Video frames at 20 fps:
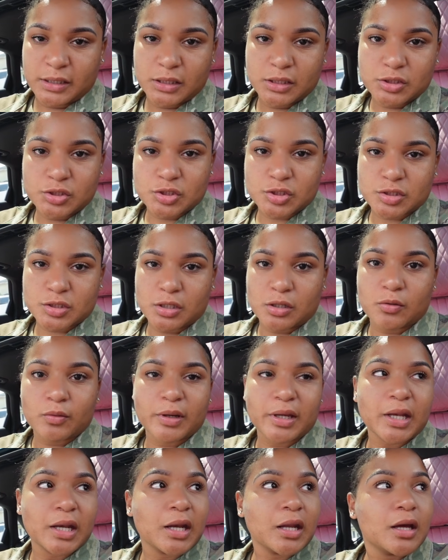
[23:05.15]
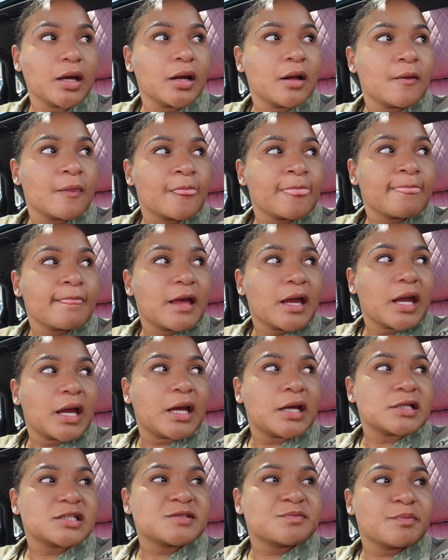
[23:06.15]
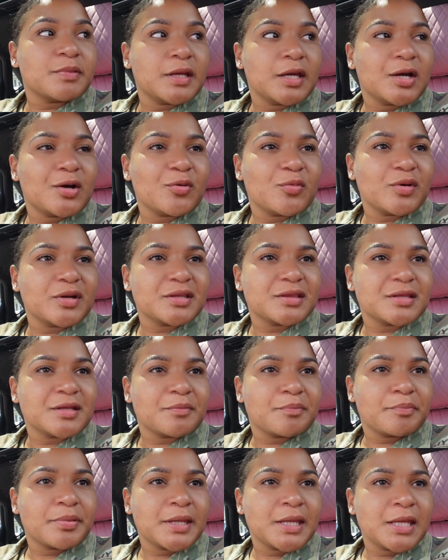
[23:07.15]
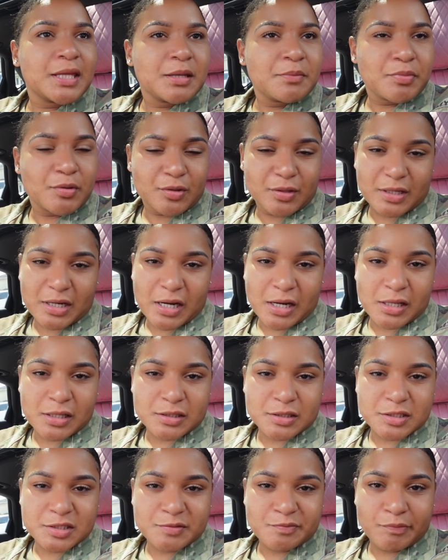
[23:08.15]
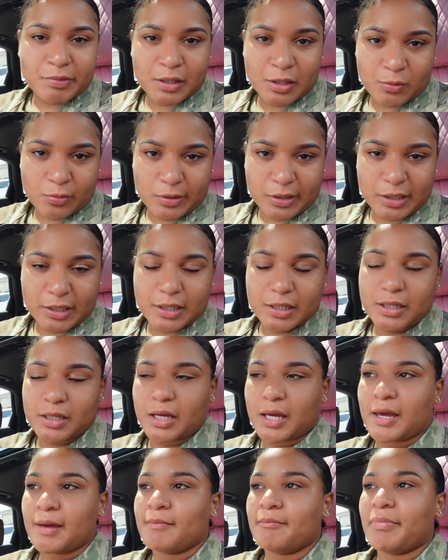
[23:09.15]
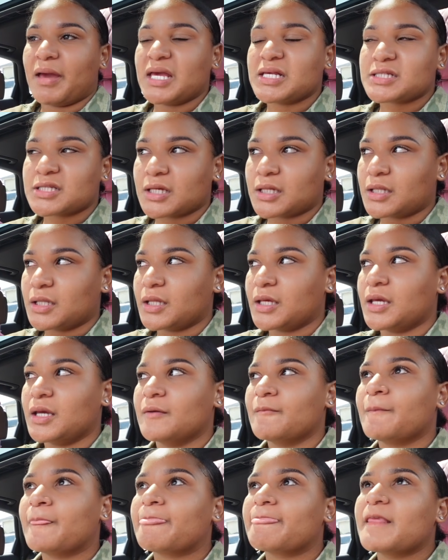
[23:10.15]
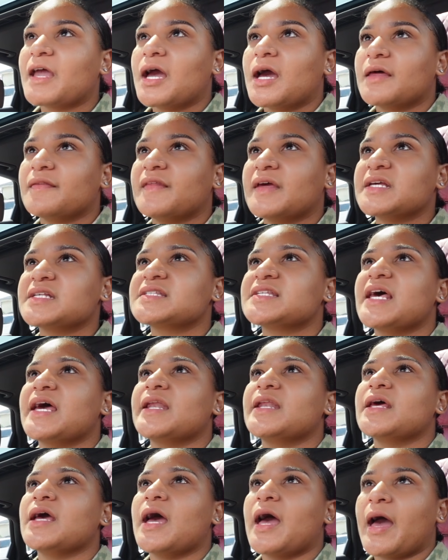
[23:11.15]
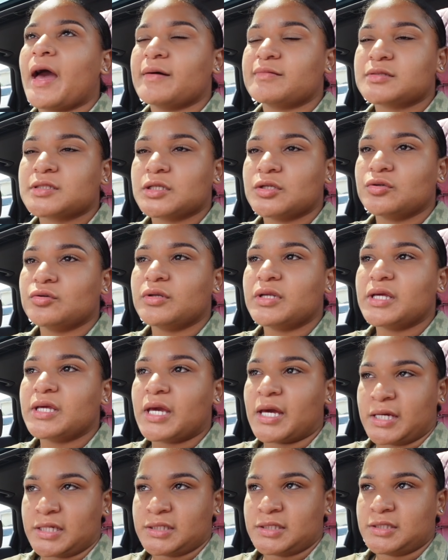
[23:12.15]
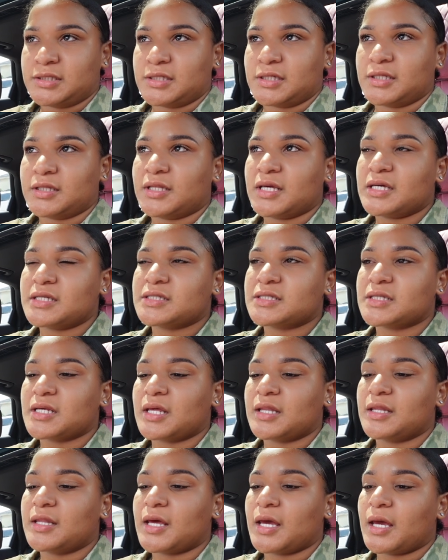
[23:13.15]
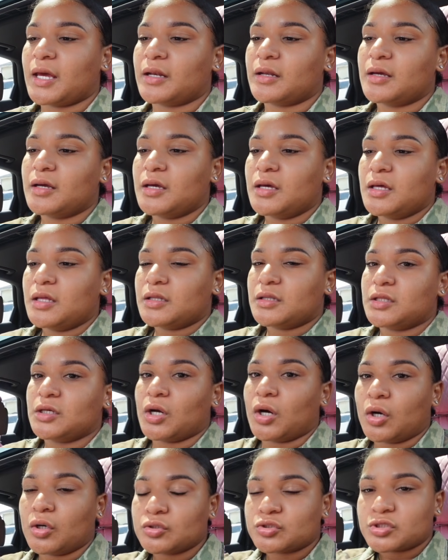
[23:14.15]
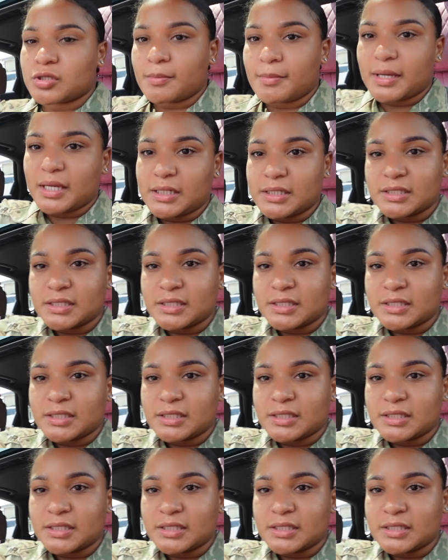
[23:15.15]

did just go in and speak with the people that I needed to speak with. And basically, they said absolutely yes. They said that the ultimate